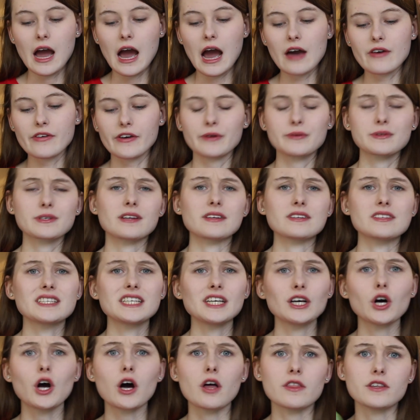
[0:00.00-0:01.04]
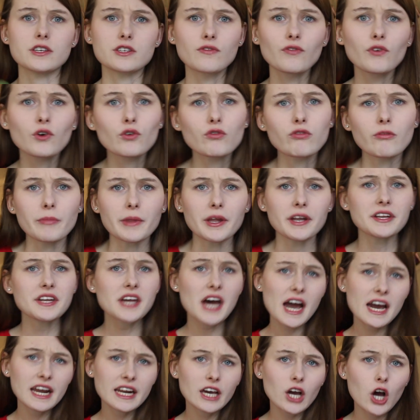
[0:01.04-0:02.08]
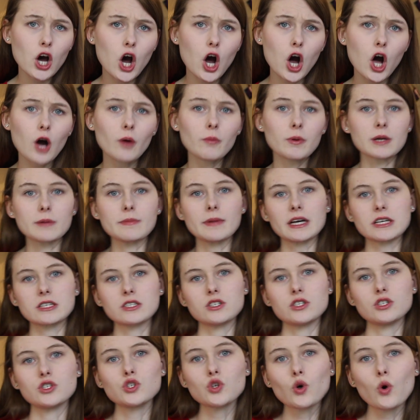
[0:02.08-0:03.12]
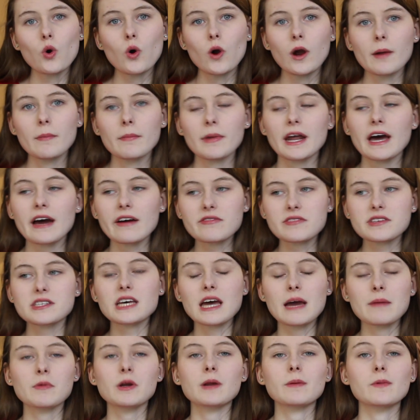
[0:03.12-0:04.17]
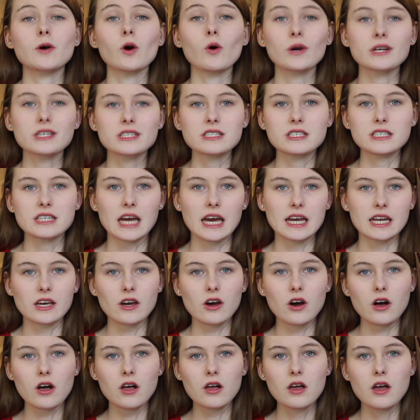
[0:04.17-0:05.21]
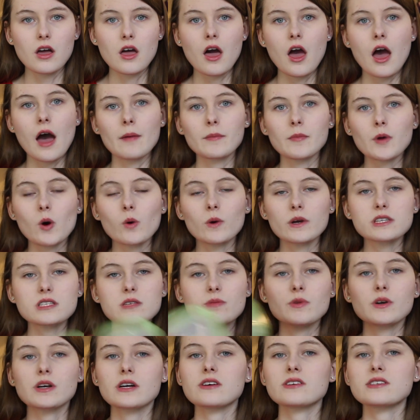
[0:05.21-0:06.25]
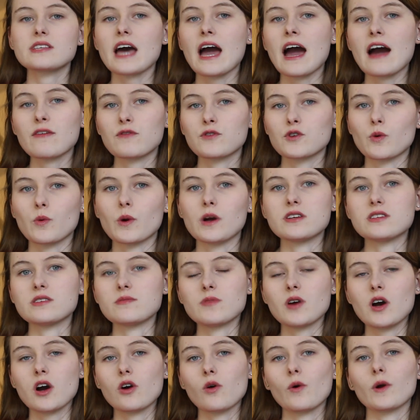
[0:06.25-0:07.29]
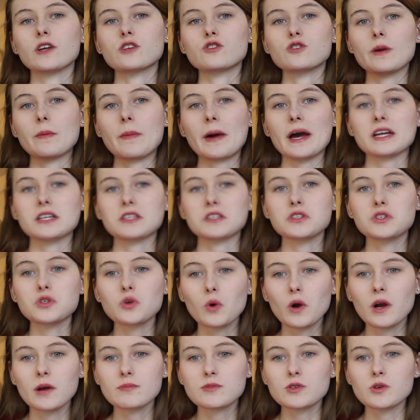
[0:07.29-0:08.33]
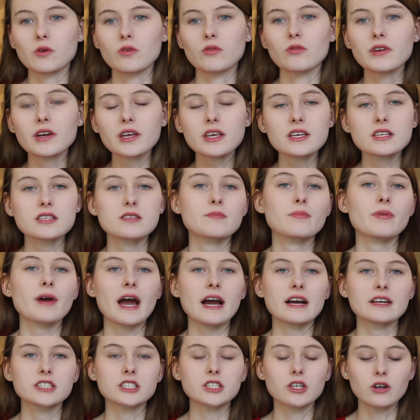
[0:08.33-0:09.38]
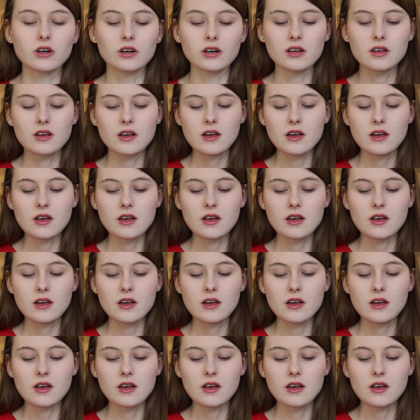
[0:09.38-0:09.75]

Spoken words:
I thought I was gonna steal all this food from the dining hall, bring it back to the dorm, but half the time when I'm going to the dining hall, I'm going somewhere else afterwards. I'm not going straight back to the dorm, so it really isn't practical.